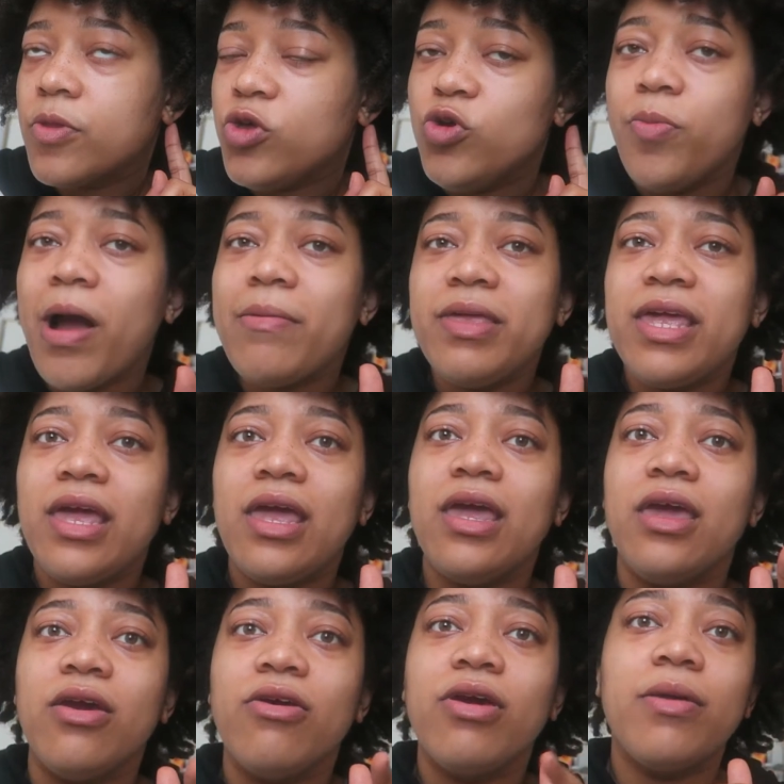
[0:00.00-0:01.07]
You probably can't
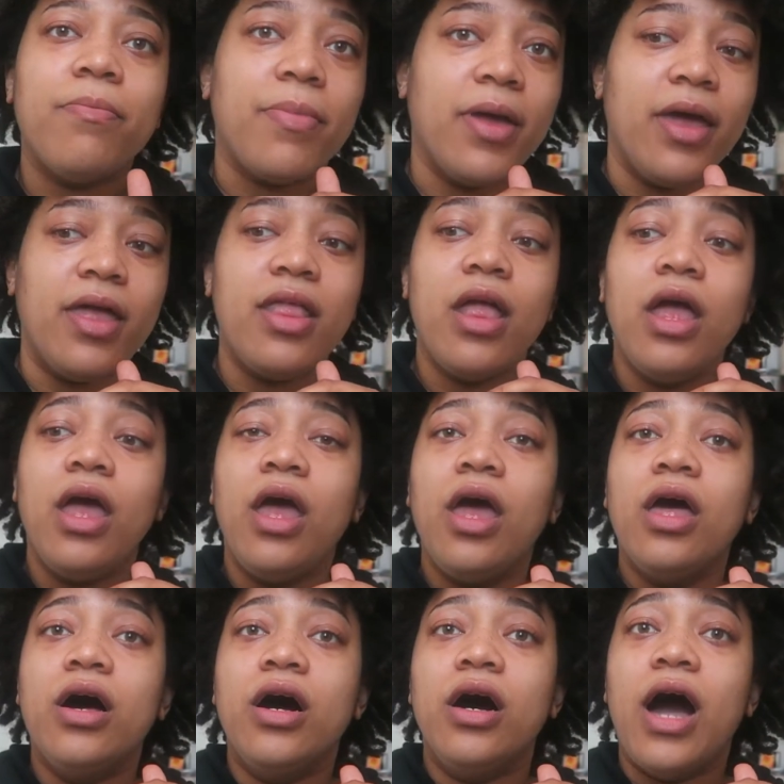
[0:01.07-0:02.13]
hear it, but
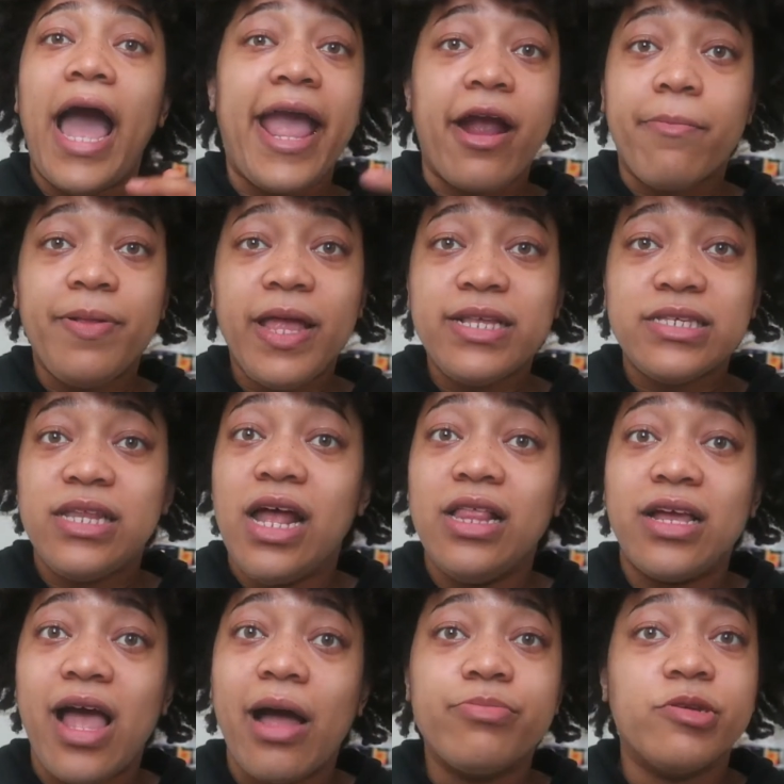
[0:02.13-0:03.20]
airplanes and
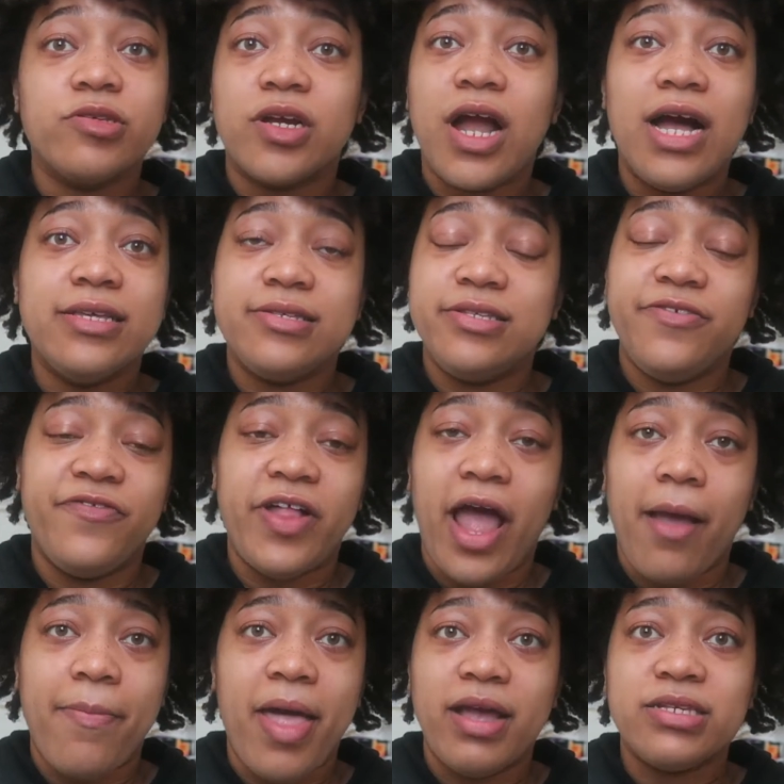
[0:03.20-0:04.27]
helicopters are constantly
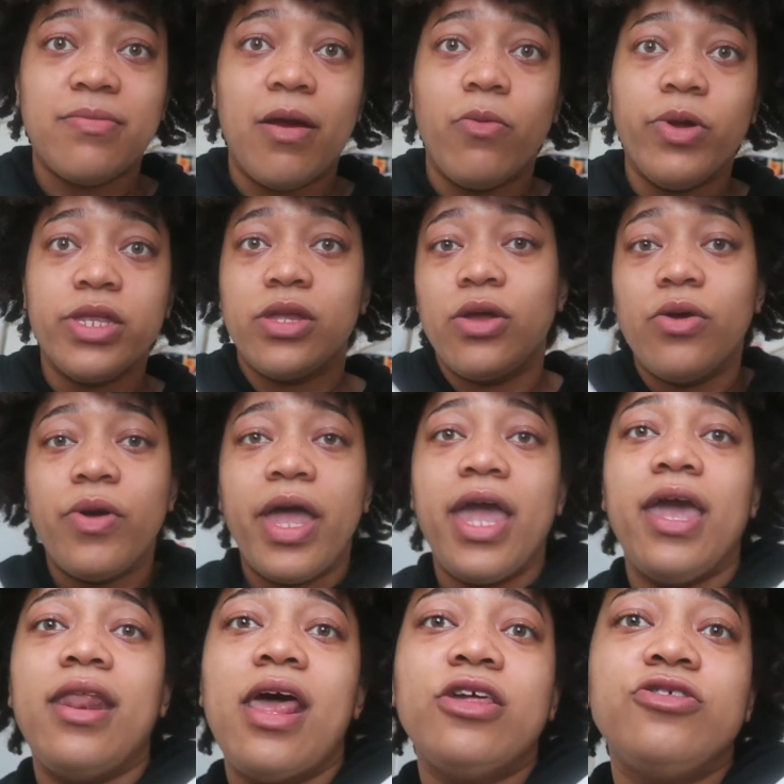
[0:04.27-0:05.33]
flying past my window.
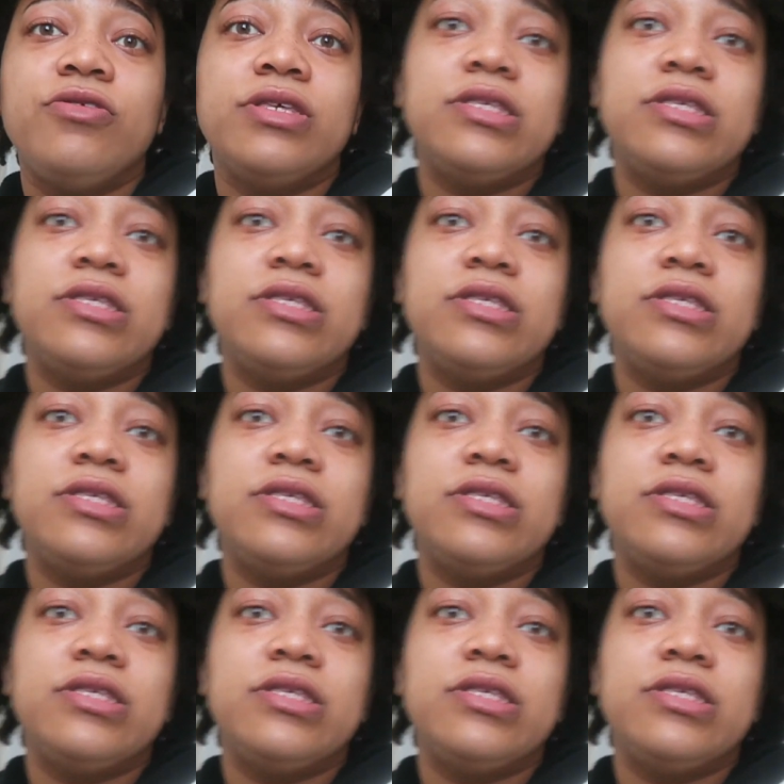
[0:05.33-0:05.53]
And as you